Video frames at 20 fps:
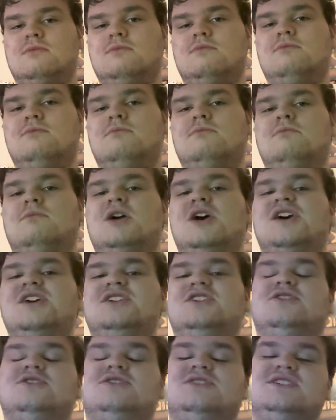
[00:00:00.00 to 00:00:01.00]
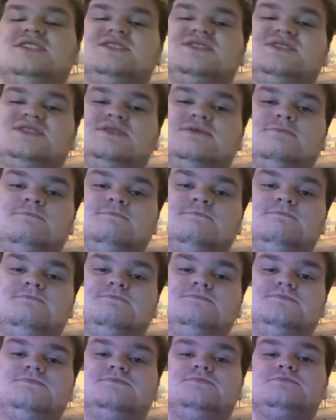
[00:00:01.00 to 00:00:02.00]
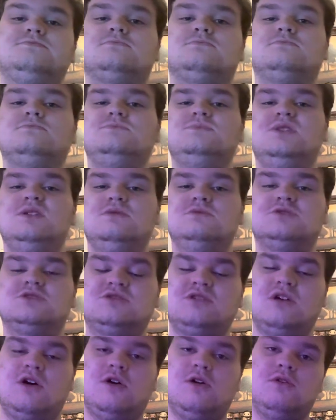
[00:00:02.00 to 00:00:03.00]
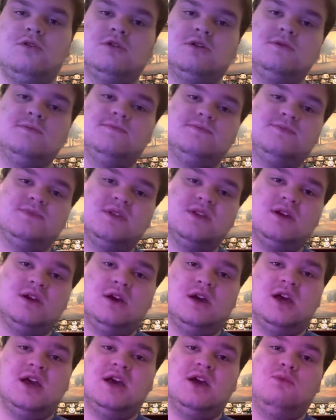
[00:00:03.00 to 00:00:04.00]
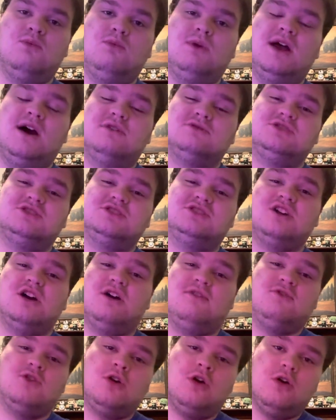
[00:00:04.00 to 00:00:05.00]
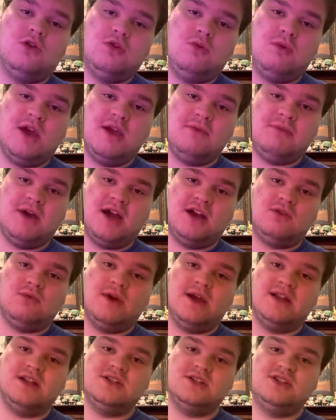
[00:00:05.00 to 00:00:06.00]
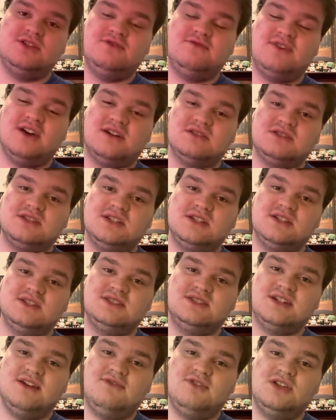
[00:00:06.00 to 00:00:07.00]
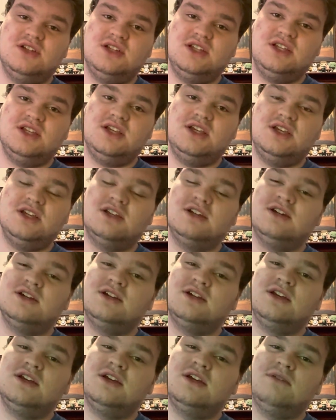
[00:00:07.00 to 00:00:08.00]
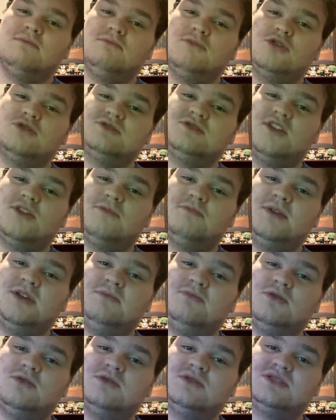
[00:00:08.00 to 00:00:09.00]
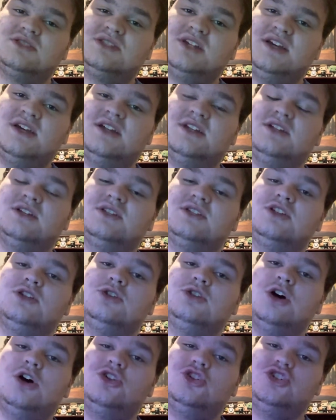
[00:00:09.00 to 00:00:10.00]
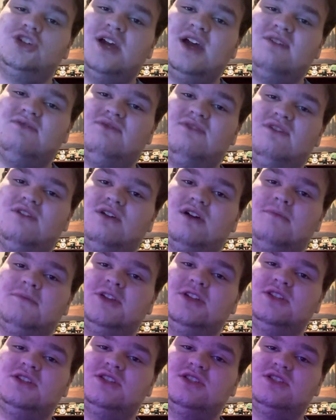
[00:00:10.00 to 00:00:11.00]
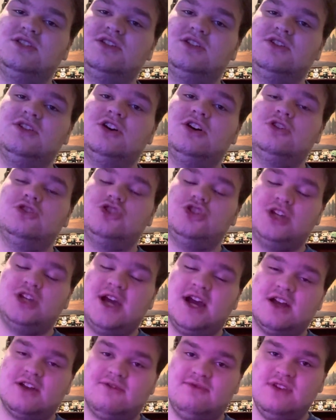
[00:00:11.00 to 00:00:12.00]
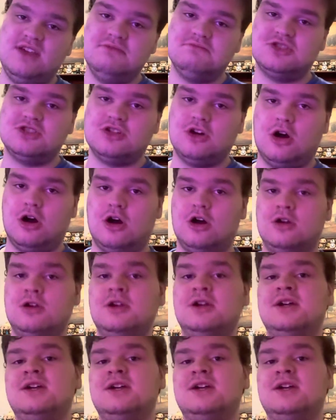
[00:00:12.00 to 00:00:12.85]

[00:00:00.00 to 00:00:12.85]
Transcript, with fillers: My goodness. So, when I was discovered all the way back when in 2017, most of the people said the Nut I mean, the Nutshack theme song,